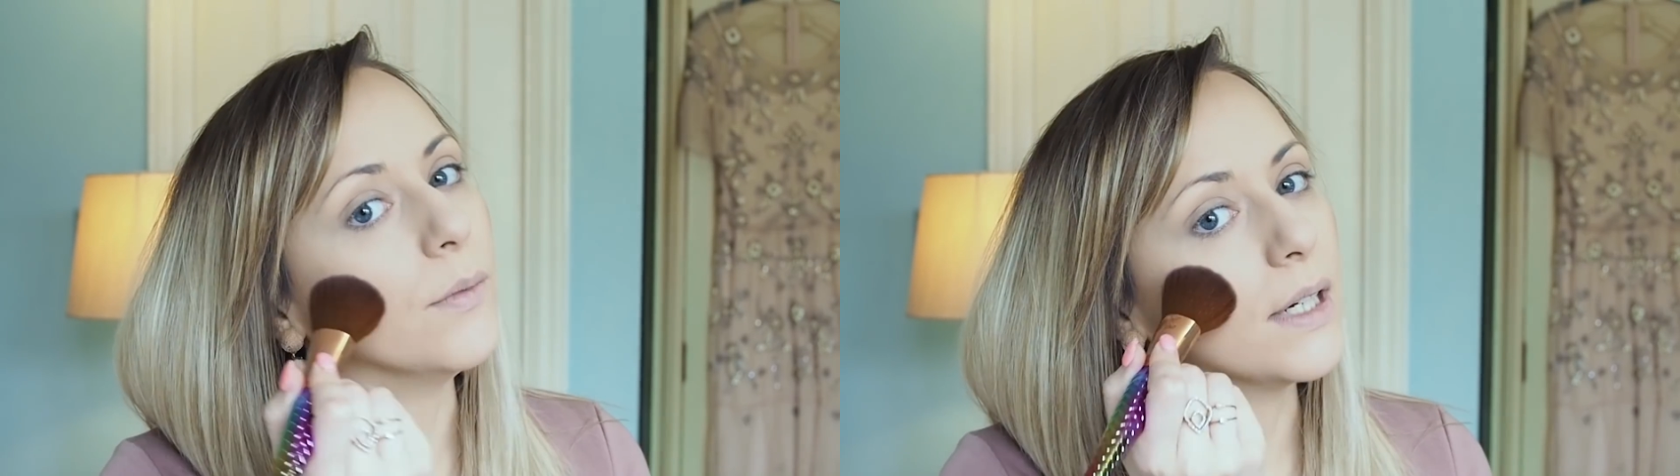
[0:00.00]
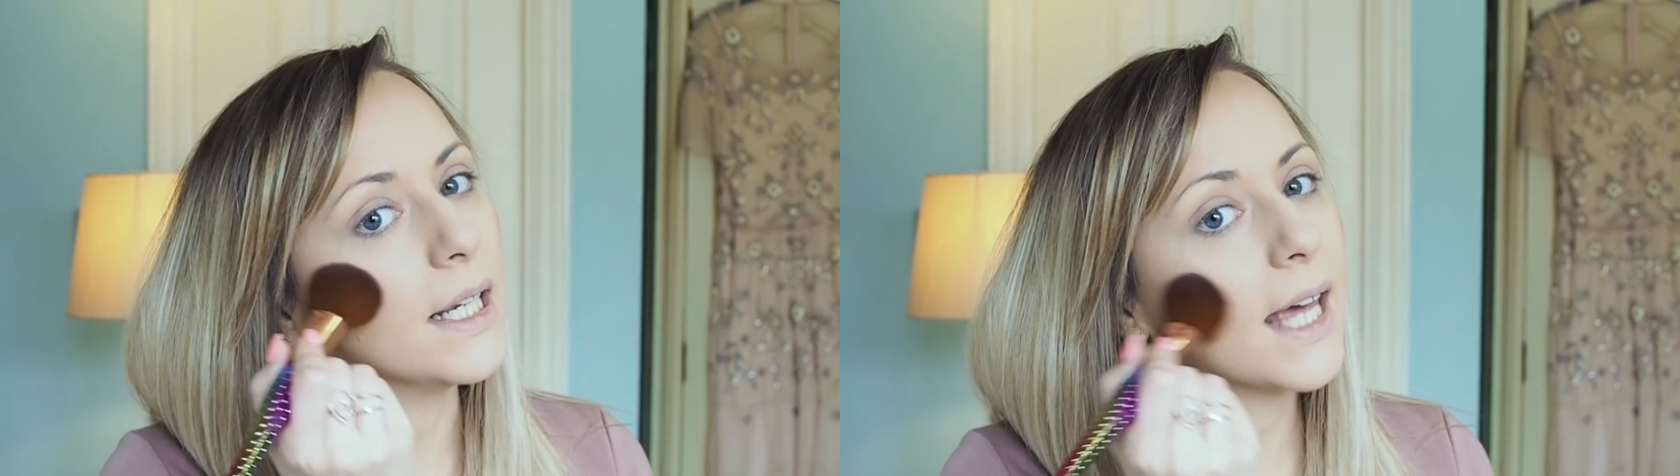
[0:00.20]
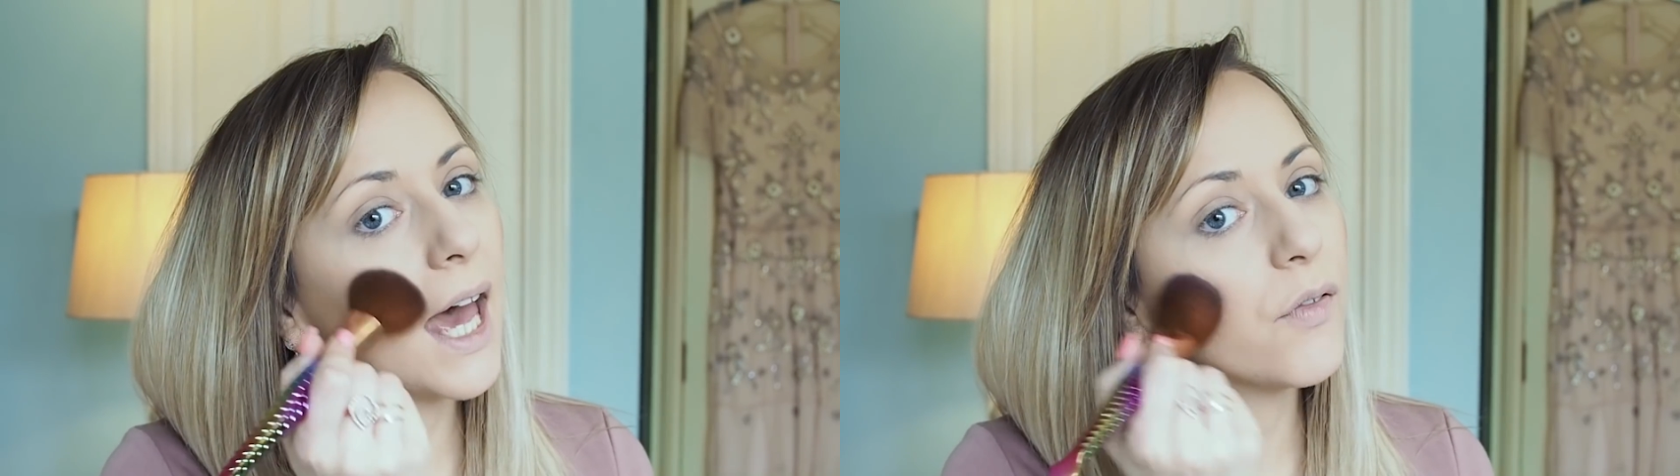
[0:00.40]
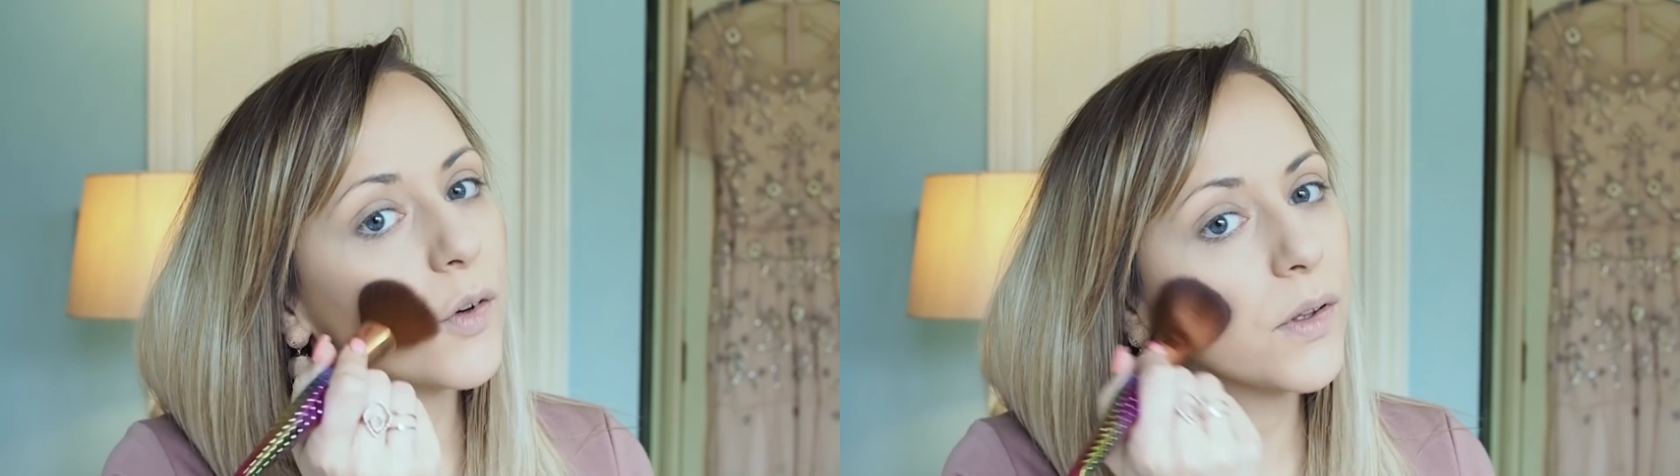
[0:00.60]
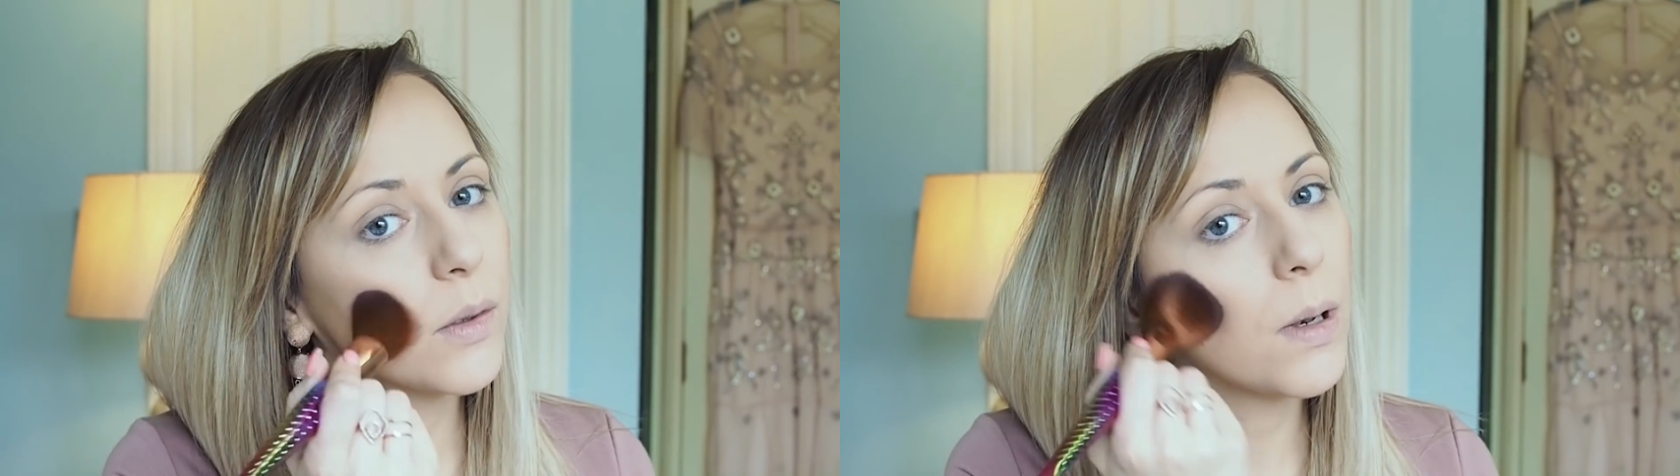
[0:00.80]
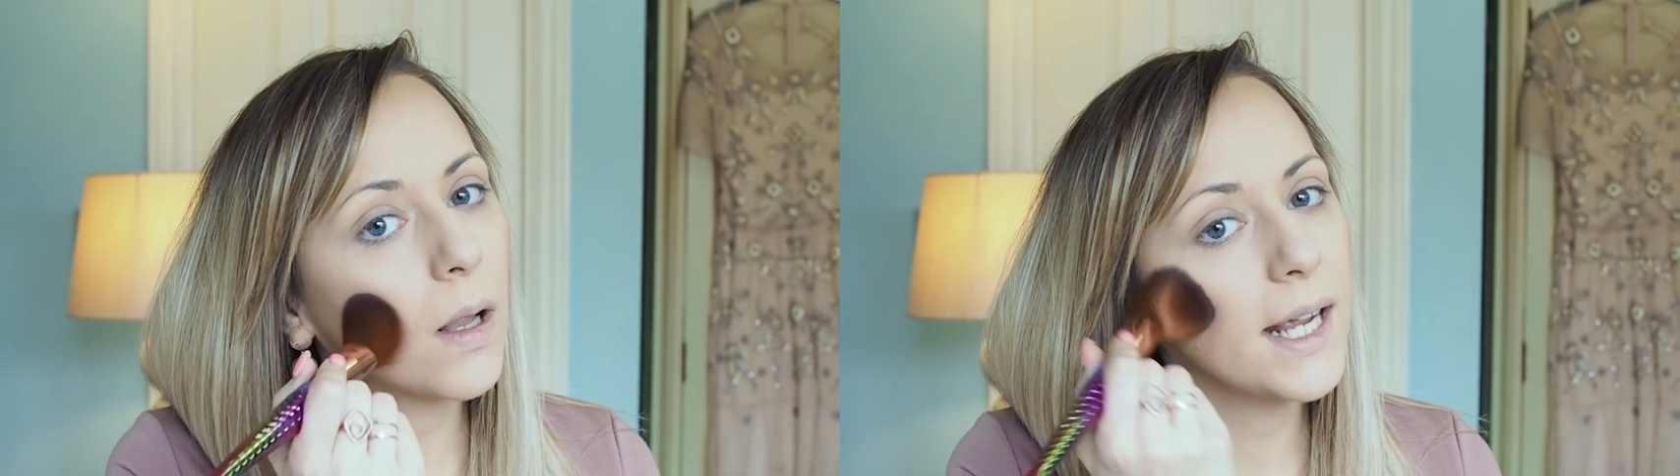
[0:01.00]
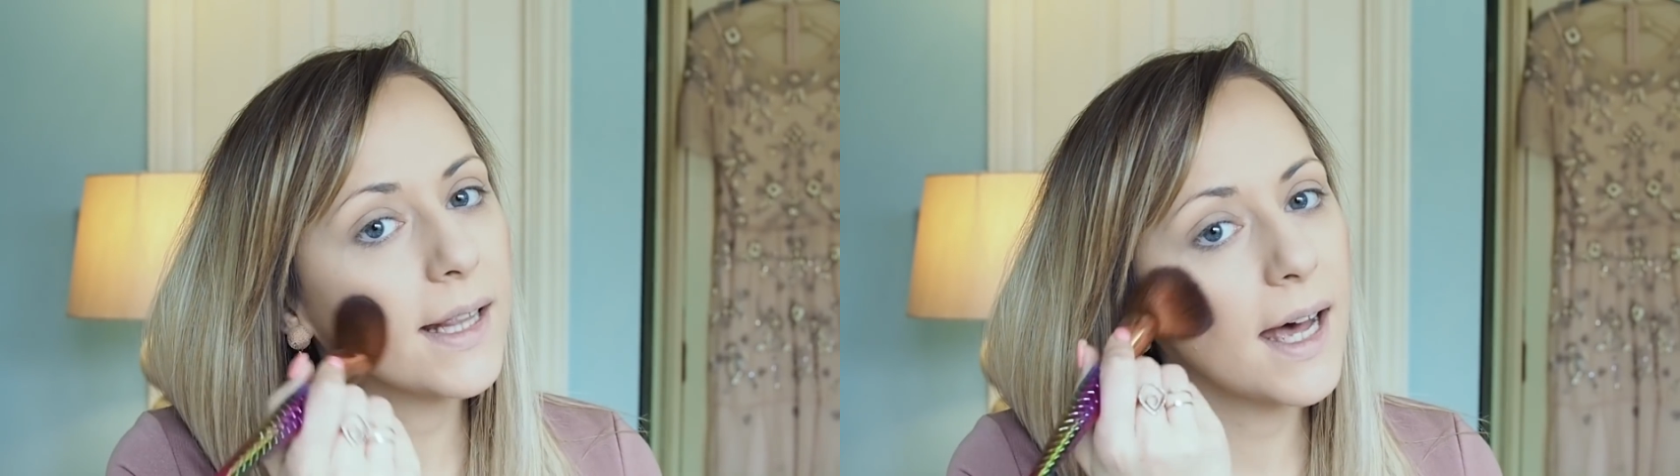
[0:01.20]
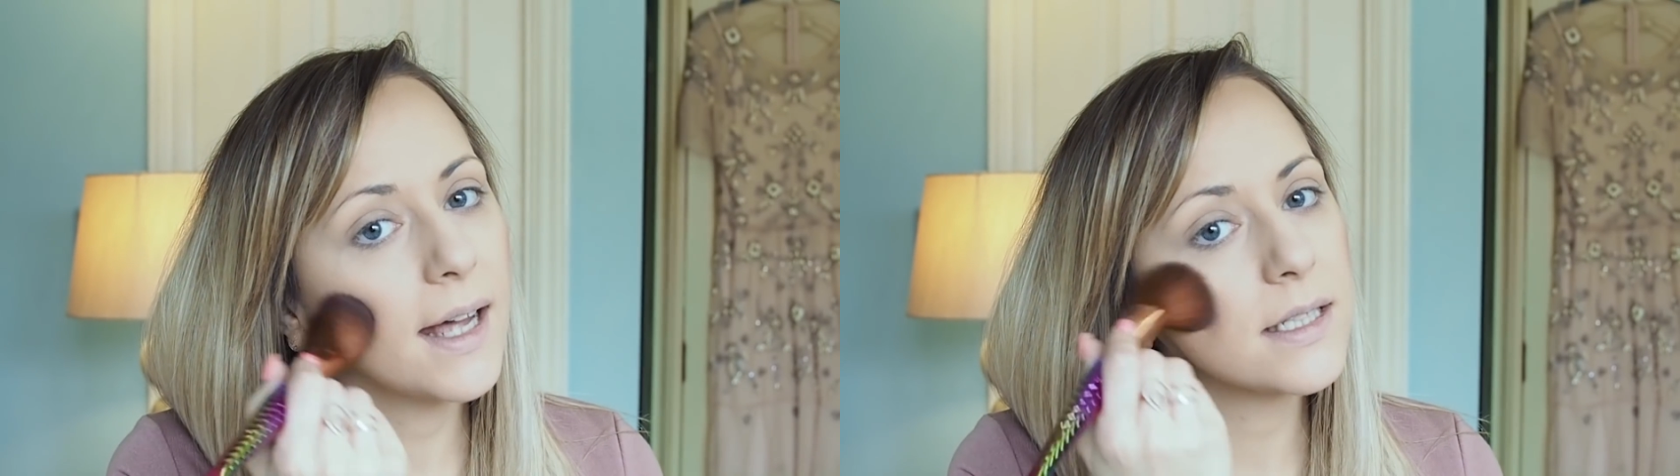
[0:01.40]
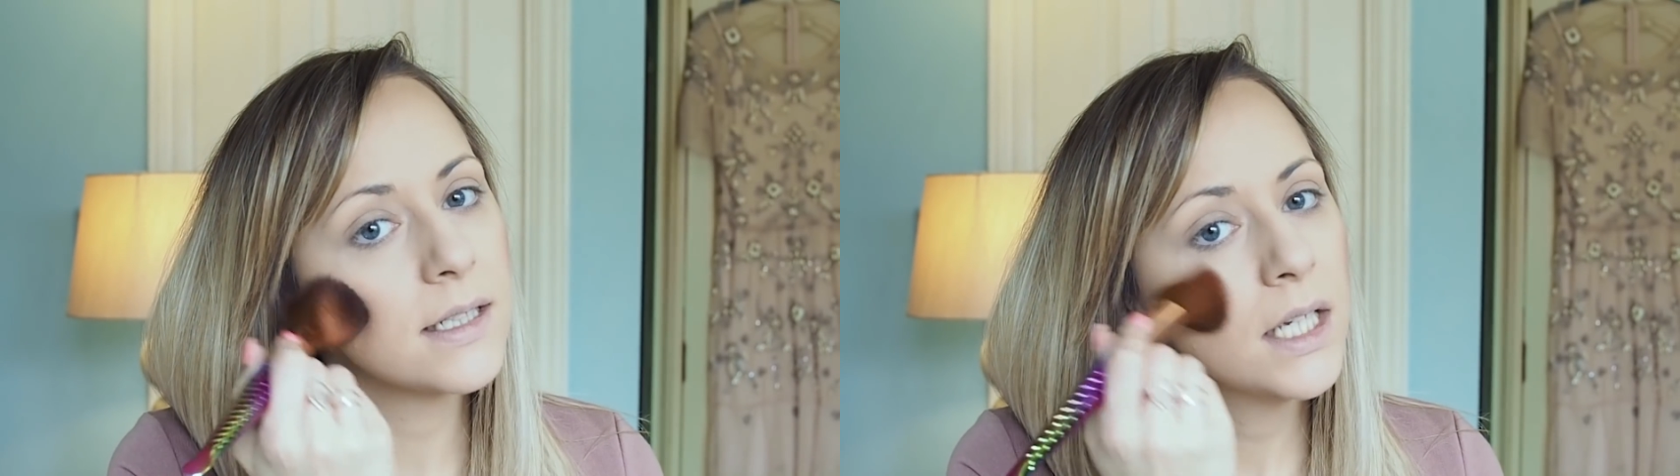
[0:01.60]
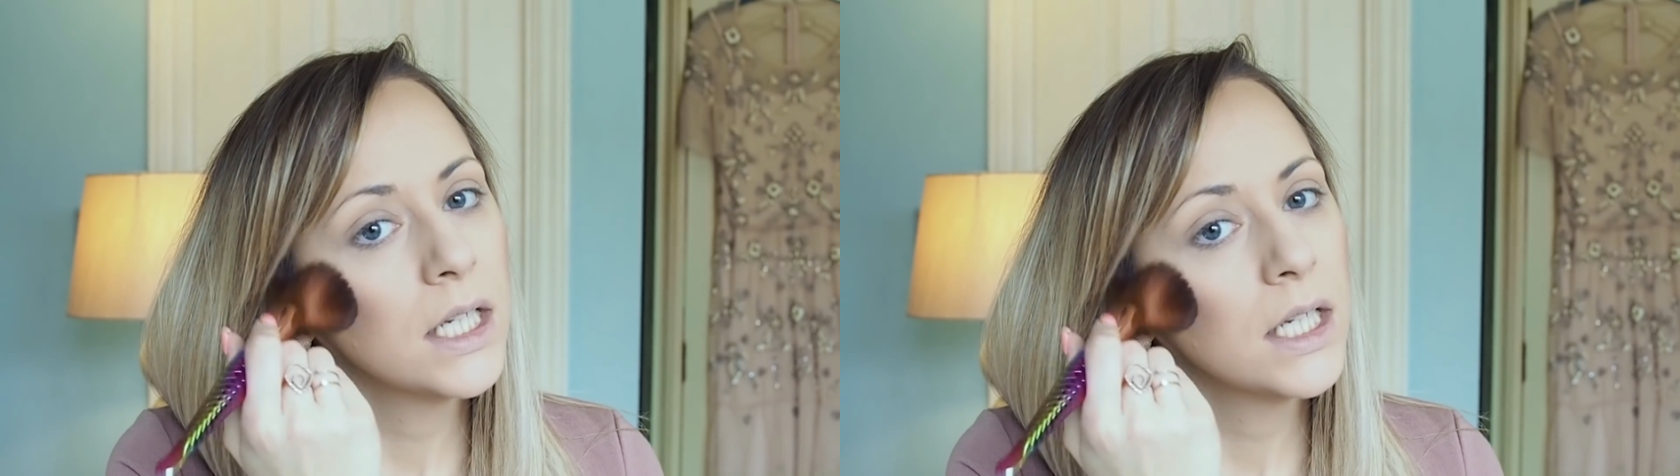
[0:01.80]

really careful with applying that